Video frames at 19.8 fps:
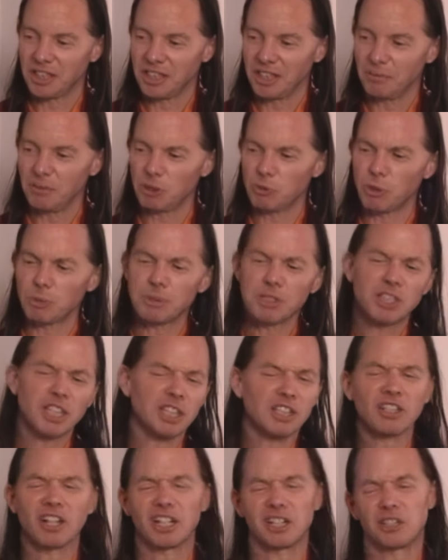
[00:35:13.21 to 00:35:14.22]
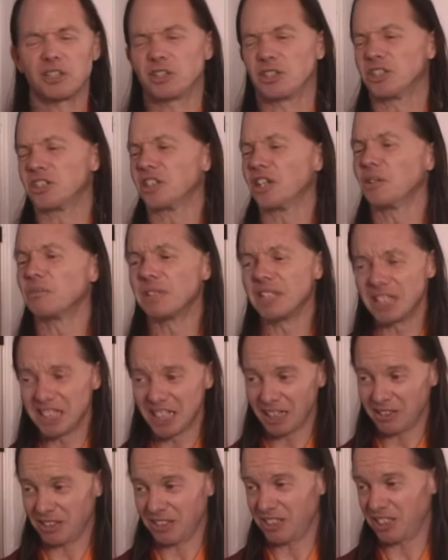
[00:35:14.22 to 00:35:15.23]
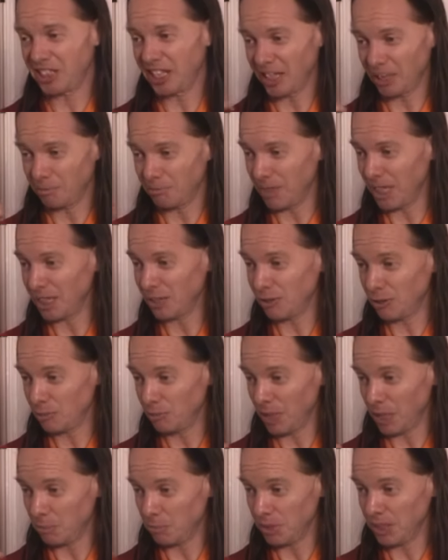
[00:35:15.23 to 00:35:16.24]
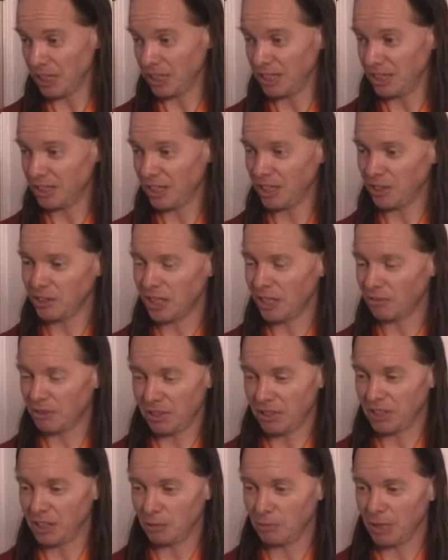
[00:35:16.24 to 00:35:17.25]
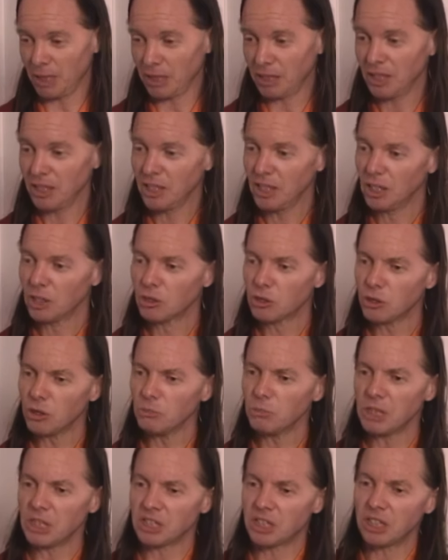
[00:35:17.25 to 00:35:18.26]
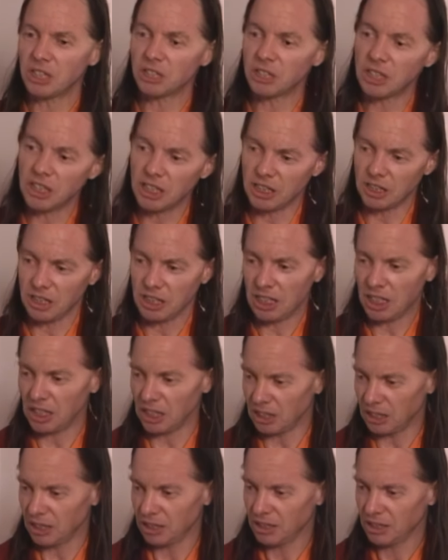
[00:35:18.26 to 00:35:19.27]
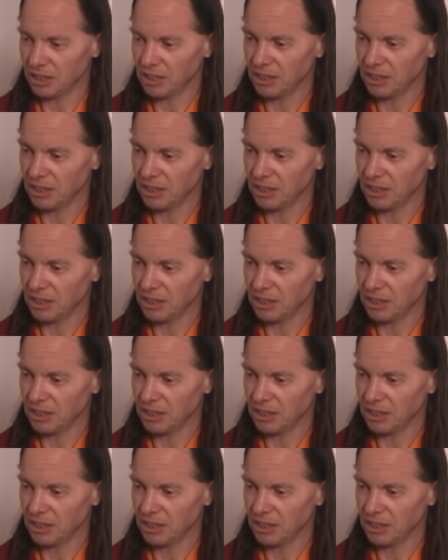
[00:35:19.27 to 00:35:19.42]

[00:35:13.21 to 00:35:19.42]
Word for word: I mean, Rinpoche taught it to us so many times, it's just like a mantra in my brain. You know, I don't even have to think about it. True means inner heat, heat.